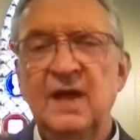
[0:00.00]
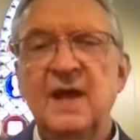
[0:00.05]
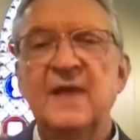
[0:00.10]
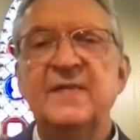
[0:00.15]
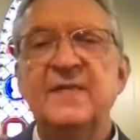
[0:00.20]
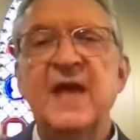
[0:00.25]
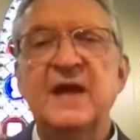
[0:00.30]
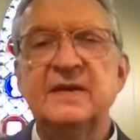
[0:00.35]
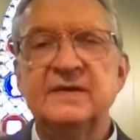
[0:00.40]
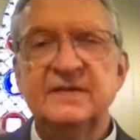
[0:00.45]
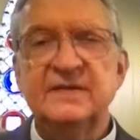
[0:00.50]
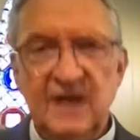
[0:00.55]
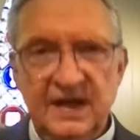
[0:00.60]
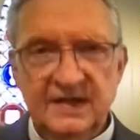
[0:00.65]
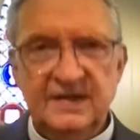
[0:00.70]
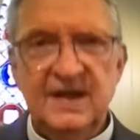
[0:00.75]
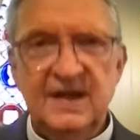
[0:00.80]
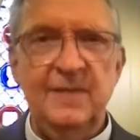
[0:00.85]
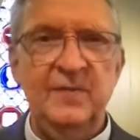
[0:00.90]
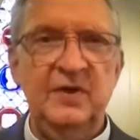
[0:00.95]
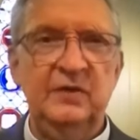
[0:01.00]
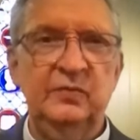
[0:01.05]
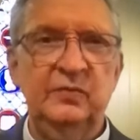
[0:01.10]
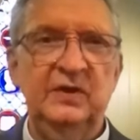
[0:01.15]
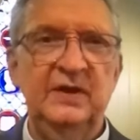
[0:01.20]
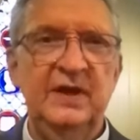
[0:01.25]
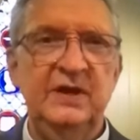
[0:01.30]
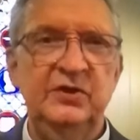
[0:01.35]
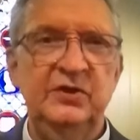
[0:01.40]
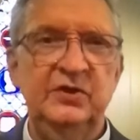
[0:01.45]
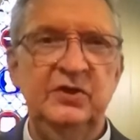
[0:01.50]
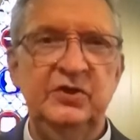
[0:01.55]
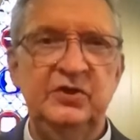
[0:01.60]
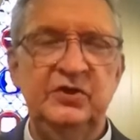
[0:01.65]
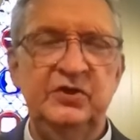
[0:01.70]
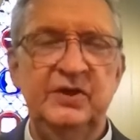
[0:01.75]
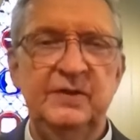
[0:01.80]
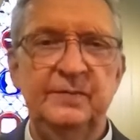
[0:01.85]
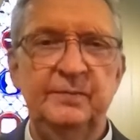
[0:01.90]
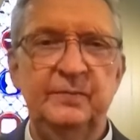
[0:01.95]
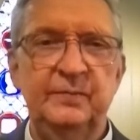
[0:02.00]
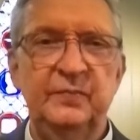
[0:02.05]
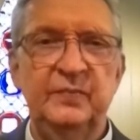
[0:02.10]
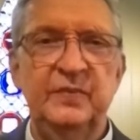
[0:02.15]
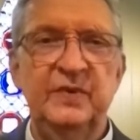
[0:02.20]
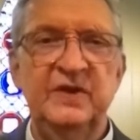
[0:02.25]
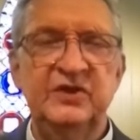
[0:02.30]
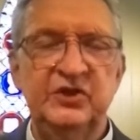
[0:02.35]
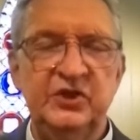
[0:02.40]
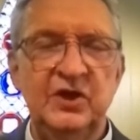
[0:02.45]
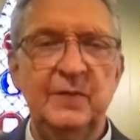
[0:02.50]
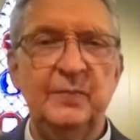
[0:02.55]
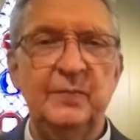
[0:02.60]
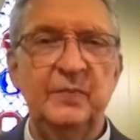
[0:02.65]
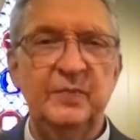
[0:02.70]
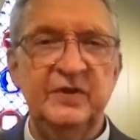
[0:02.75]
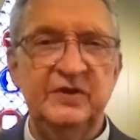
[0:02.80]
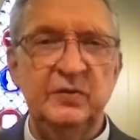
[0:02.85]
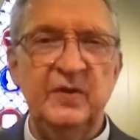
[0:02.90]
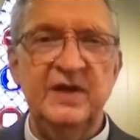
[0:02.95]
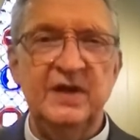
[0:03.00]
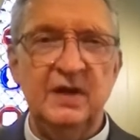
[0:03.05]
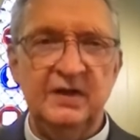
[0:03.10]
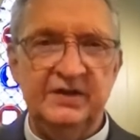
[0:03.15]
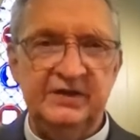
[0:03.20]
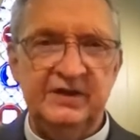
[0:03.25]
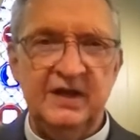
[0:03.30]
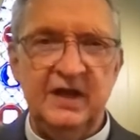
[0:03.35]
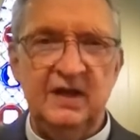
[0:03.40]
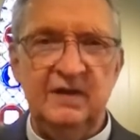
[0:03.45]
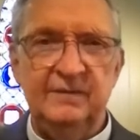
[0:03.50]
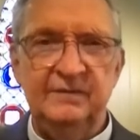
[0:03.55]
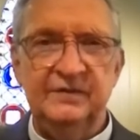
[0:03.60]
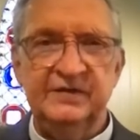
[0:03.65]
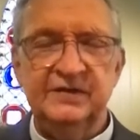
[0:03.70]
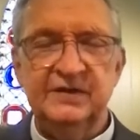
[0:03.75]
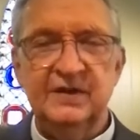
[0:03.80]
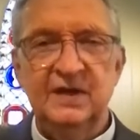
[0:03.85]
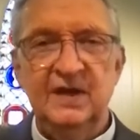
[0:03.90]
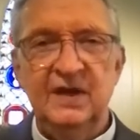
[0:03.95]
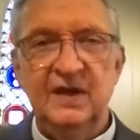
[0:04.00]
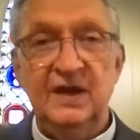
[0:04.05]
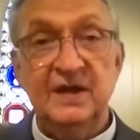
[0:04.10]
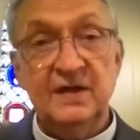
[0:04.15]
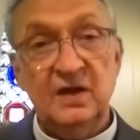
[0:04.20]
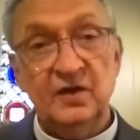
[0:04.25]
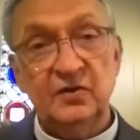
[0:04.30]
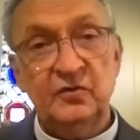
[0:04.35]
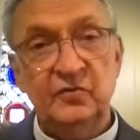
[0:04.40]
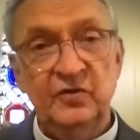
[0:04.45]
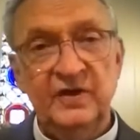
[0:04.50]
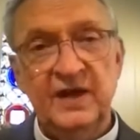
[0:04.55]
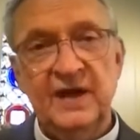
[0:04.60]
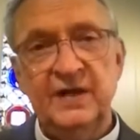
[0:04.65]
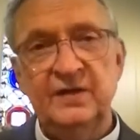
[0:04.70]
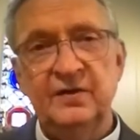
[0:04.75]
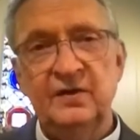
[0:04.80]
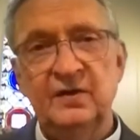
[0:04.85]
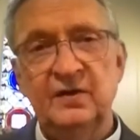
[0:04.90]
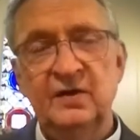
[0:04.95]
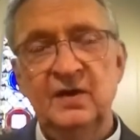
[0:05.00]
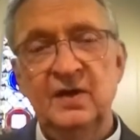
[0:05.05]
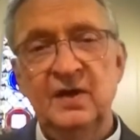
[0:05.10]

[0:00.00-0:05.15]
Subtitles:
That dynamic relationship between ourselves and our Creator